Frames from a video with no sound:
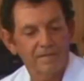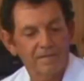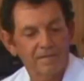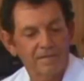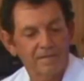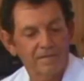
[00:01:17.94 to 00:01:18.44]

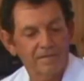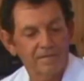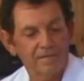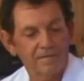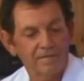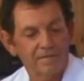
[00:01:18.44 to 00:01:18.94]

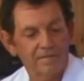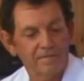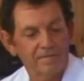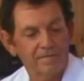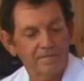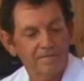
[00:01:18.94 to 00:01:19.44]

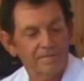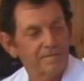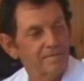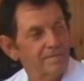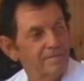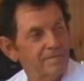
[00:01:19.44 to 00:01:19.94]

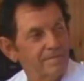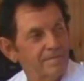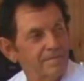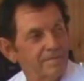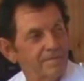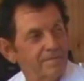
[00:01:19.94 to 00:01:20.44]

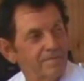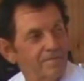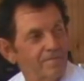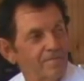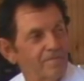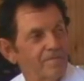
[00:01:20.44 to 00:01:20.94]

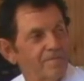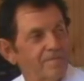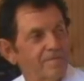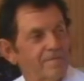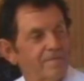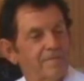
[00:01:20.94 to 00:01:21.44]

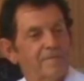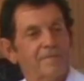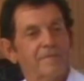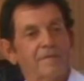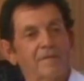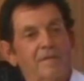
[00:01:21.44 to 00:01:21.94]

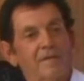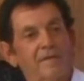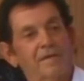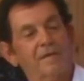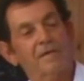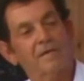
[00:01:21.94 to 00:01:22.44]

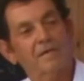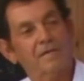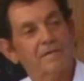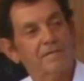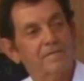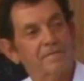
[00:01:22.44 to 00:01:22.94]

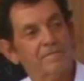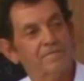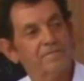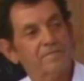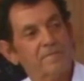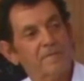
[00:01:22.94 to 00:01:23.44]

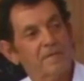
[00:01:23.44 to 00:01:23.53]
[no speech]